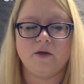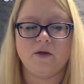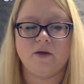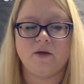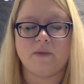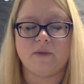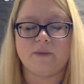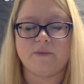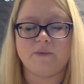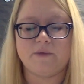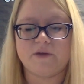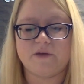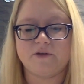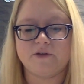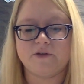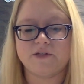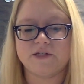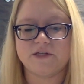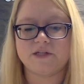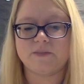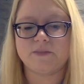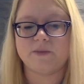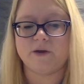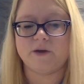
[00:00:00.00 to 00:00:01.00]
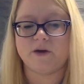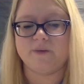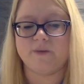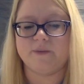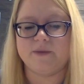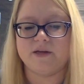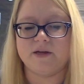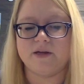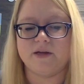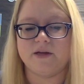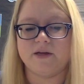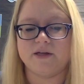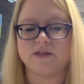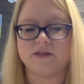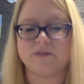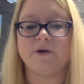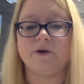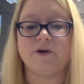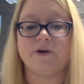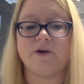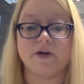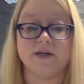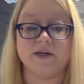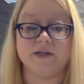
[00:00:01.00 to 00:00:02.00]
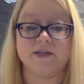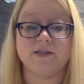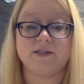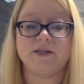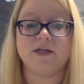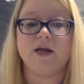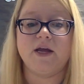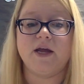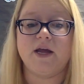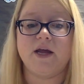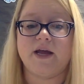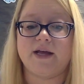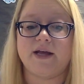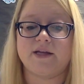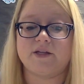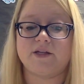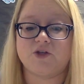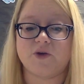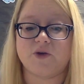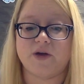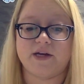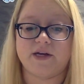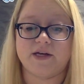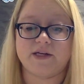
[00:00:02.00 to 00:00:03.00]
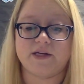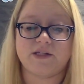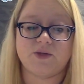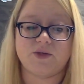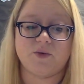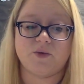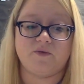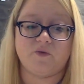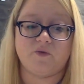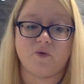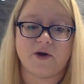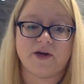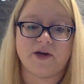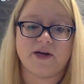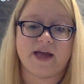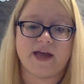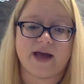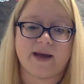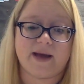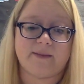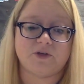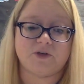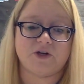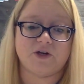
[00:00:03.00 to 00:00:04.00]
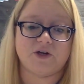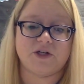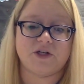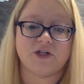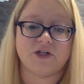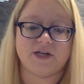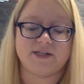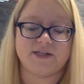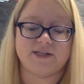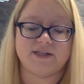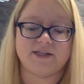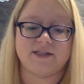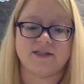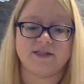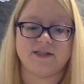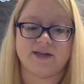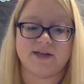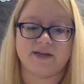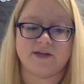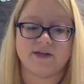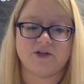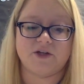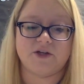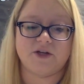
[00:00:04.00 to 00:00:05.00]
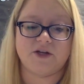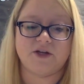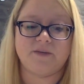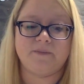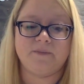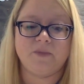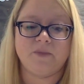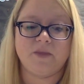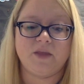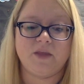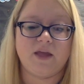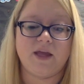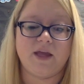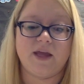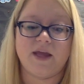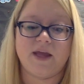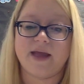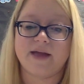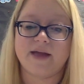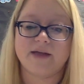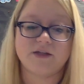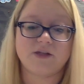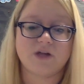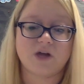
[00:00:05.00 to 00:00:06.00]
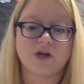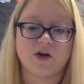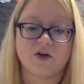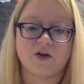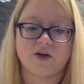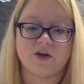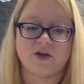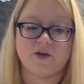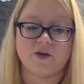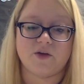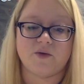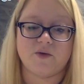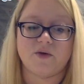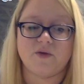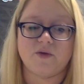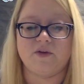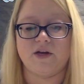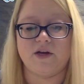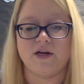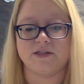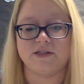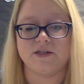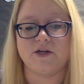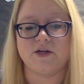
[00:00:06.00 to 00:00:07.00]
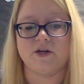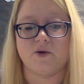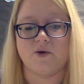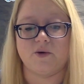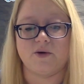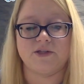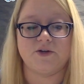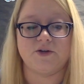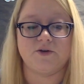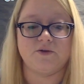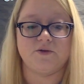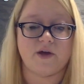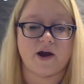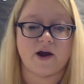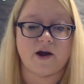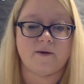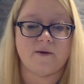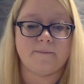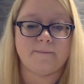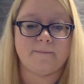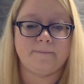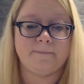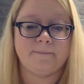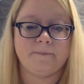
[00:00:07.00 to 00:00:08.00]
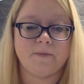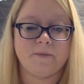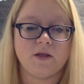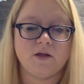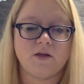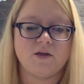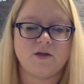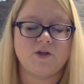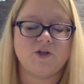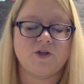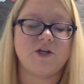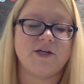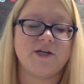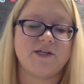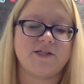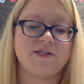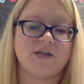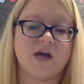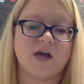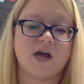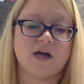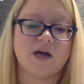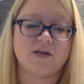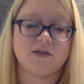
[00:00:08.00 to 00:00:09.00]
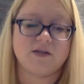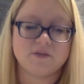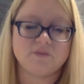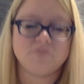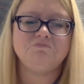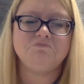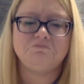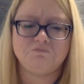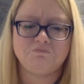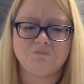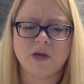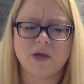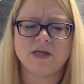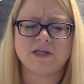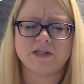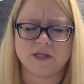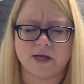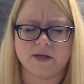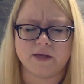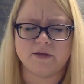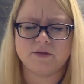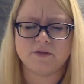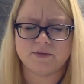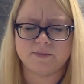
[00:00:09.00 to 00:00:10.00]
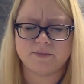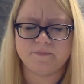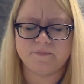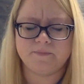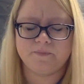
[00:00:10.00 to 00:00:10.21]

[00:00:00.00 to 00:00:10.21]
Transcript: My brother's experience has trained us to avoid capturing Chase's attention. He can't target you if he doesn't notice you're there. Chase nods. Makes sense.